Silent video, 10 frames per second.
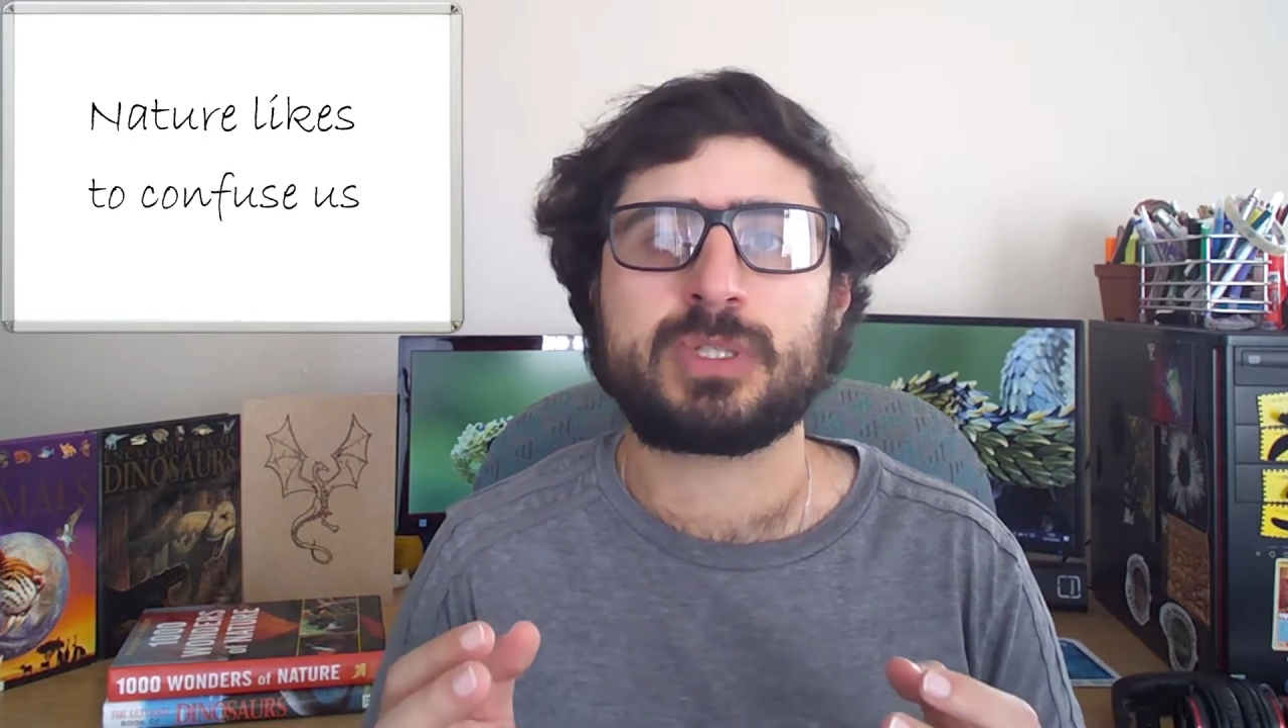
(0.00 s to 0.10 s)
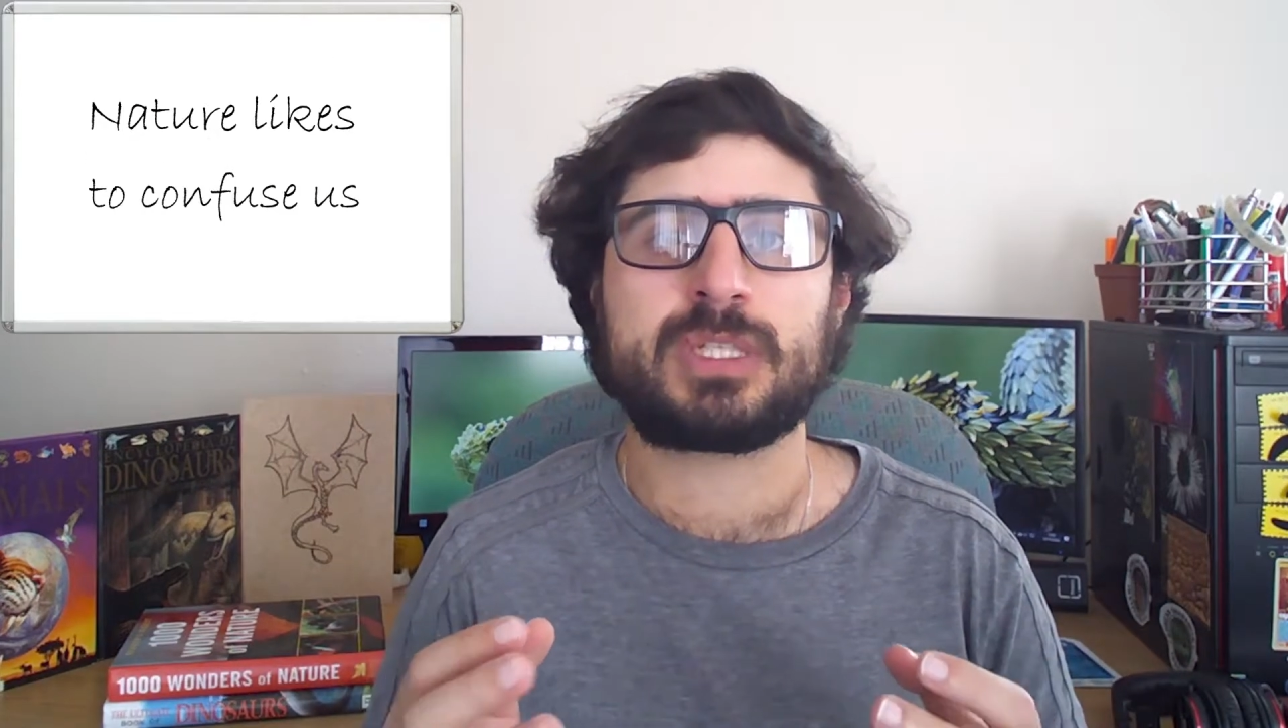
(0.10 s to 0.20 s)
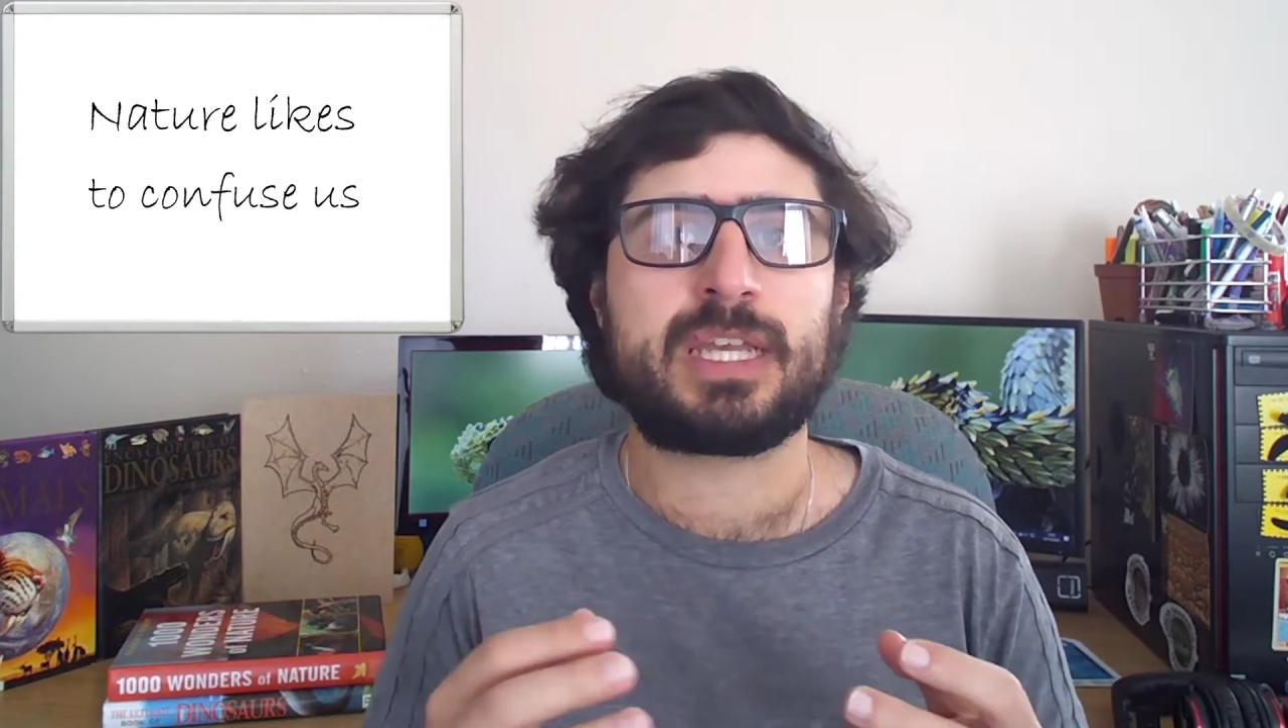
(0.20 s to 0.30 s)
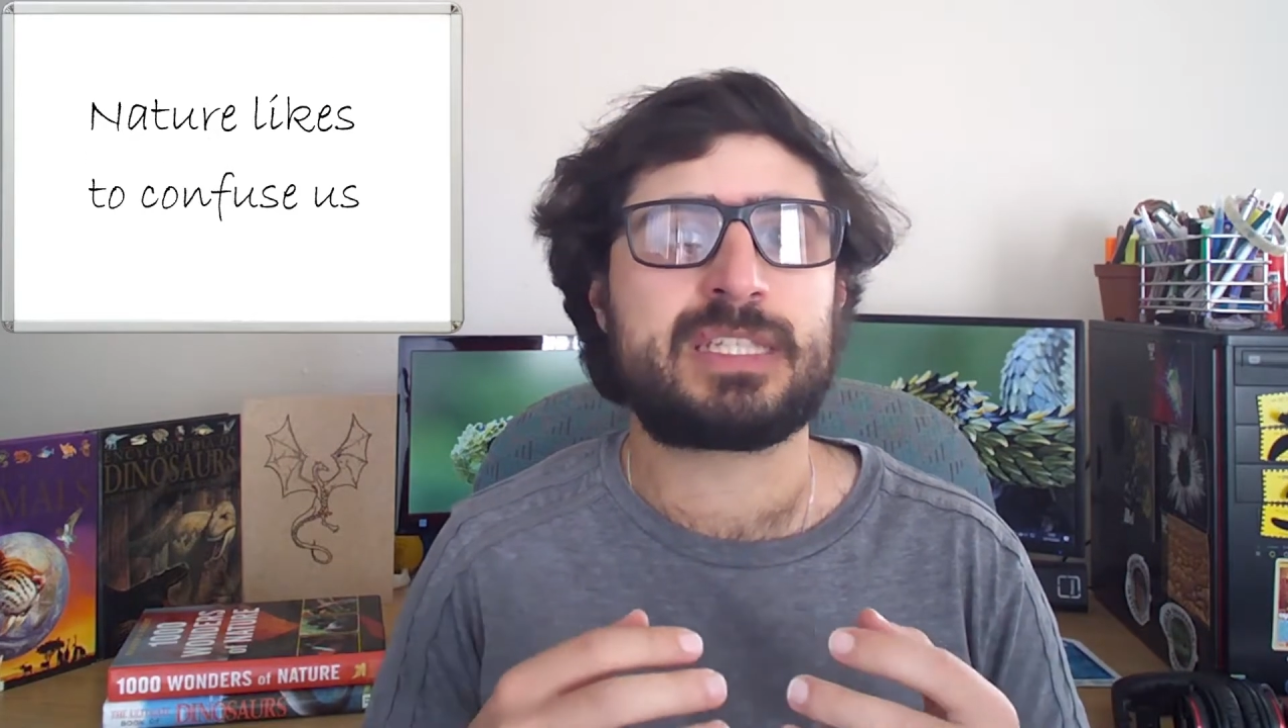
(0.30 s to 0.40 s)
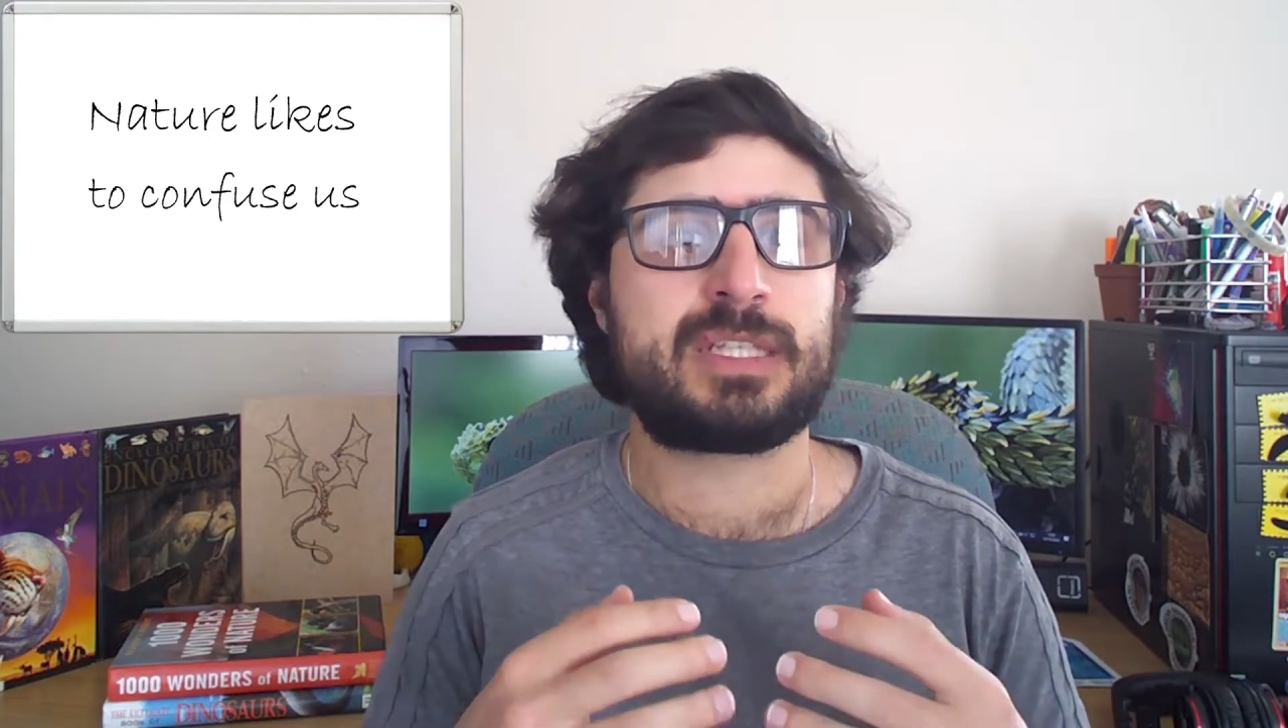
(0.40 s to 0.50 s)

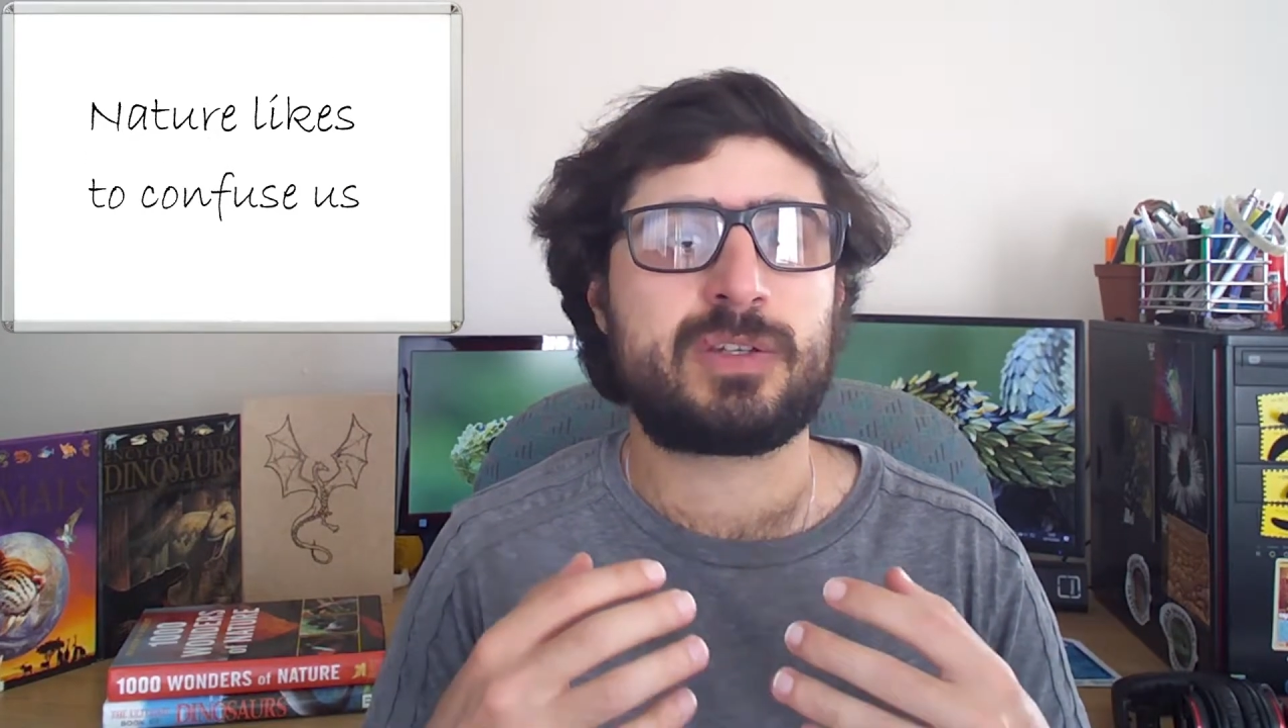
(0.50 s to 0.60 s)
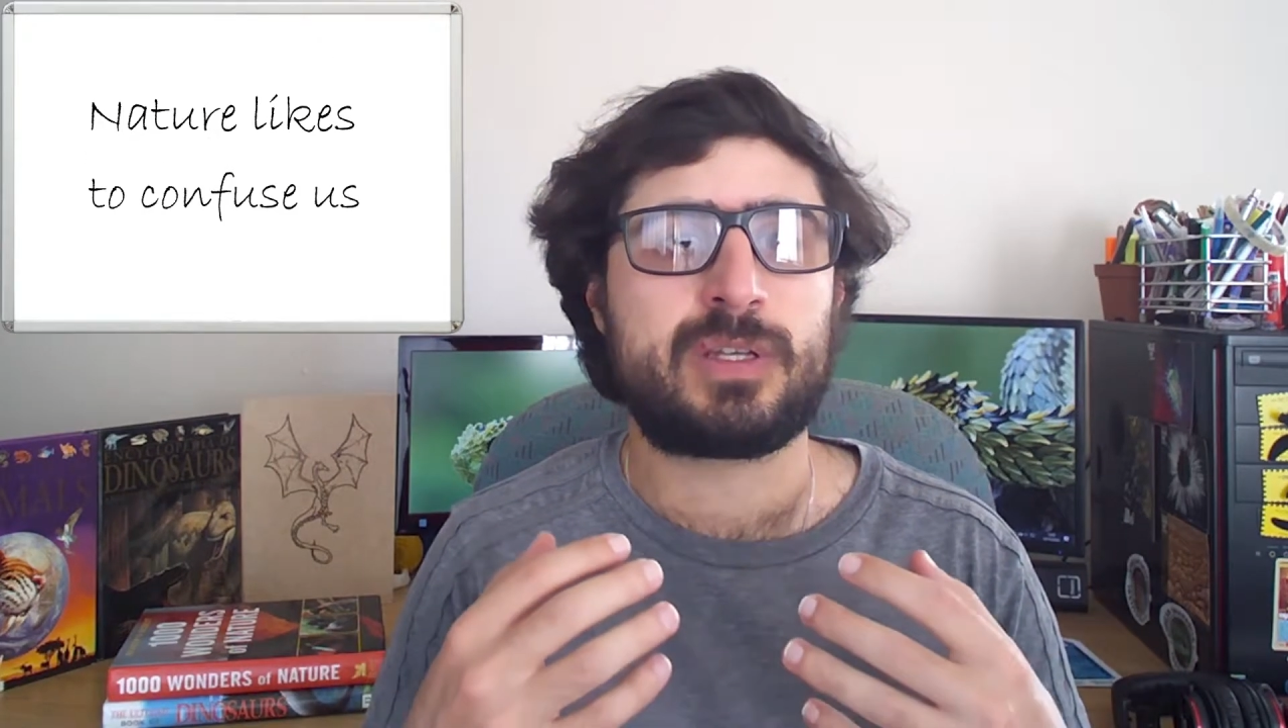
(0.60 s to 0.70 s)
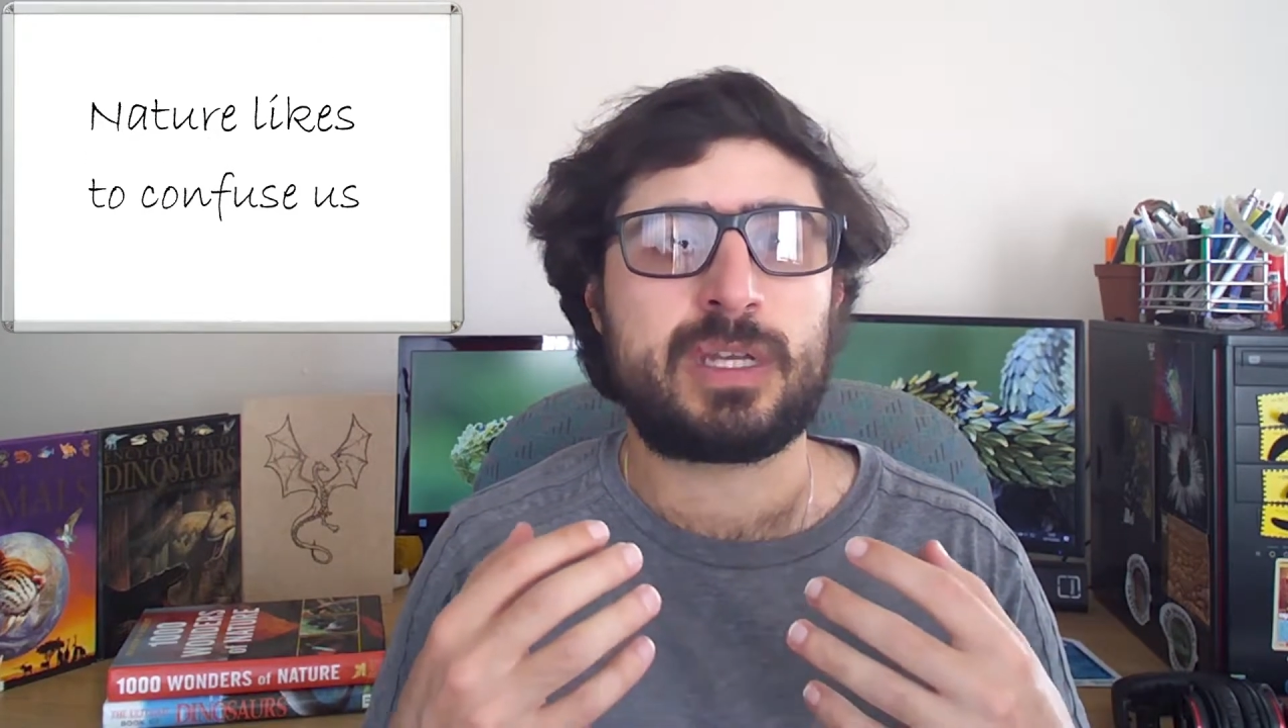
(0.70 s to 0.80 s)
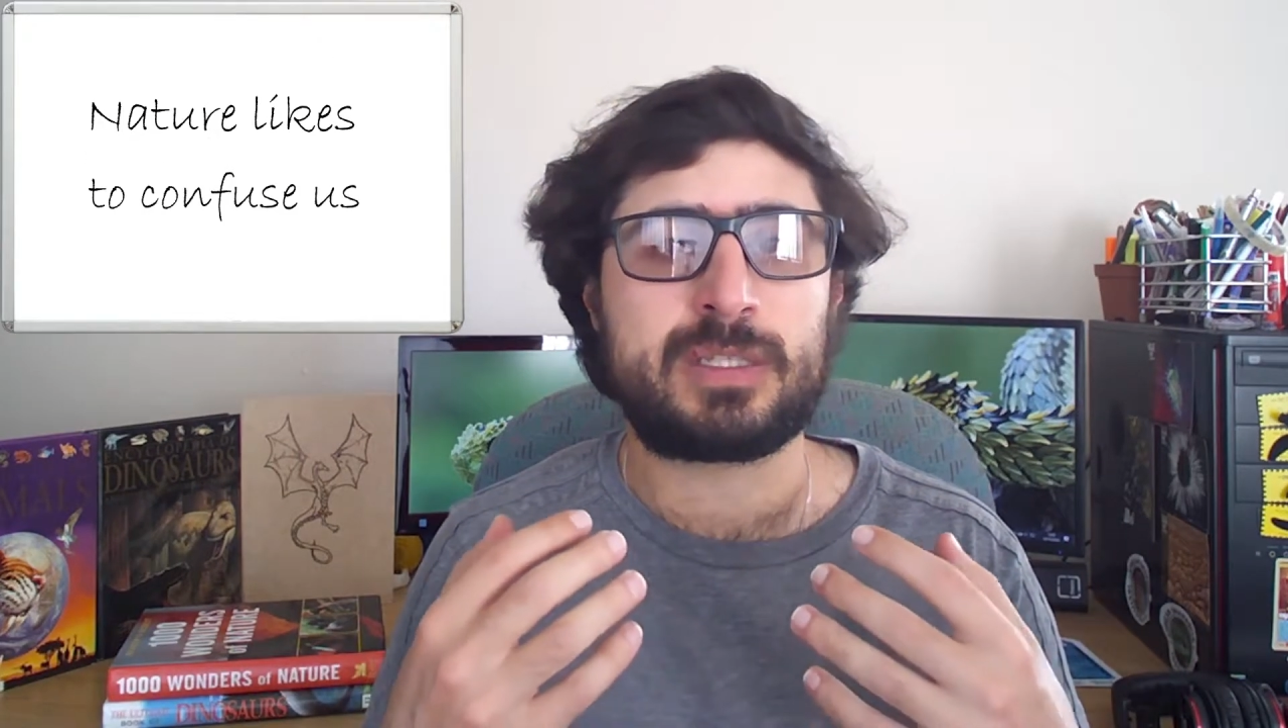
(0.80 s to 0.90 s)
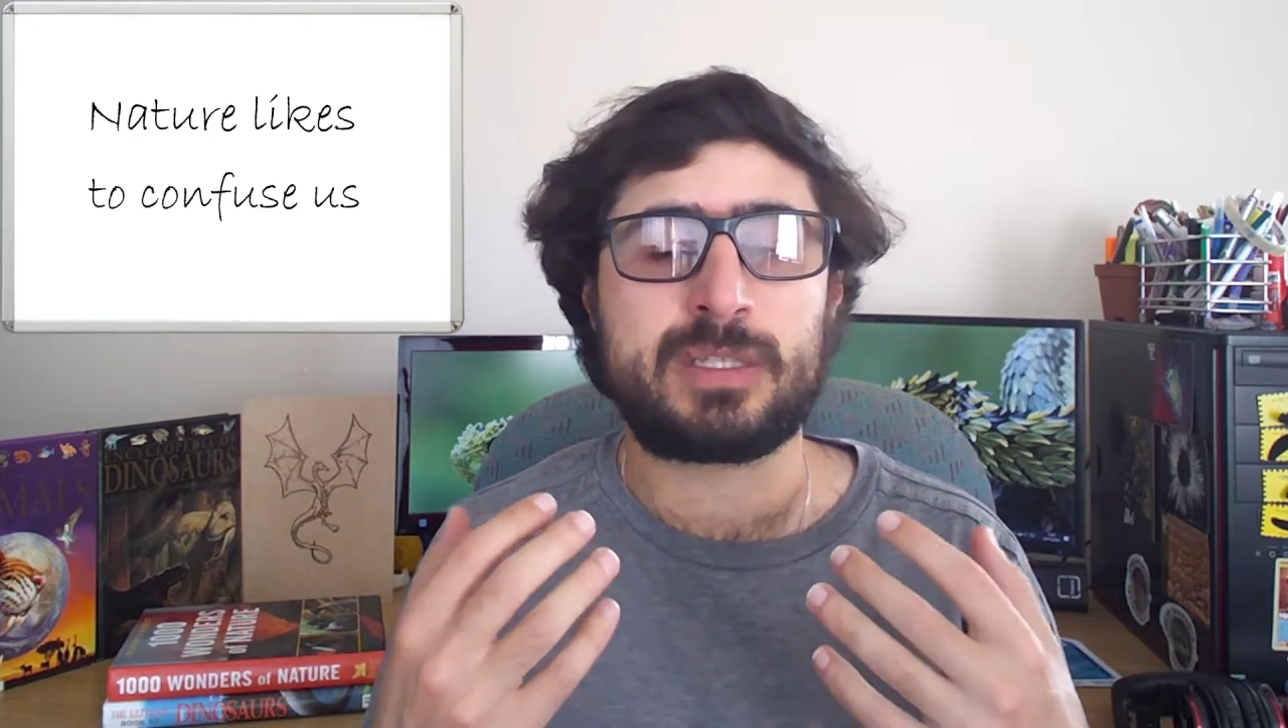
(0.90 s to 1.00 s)
as
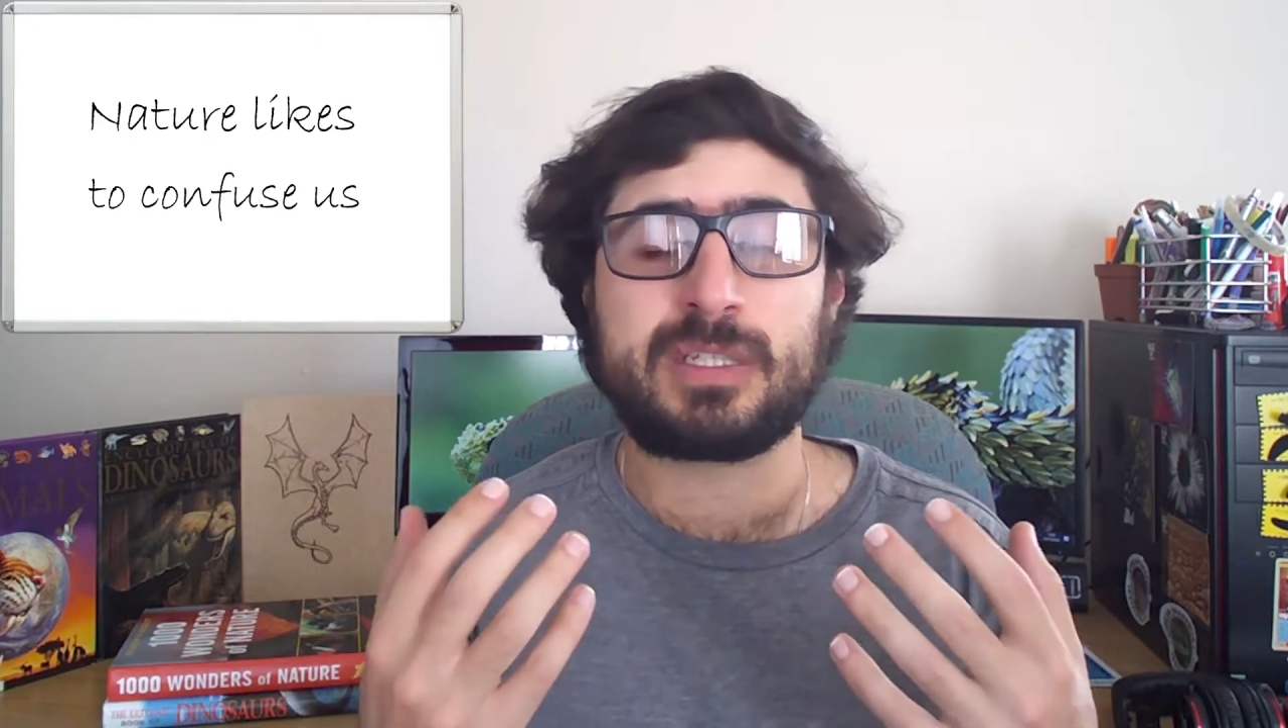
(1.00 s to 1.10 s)
this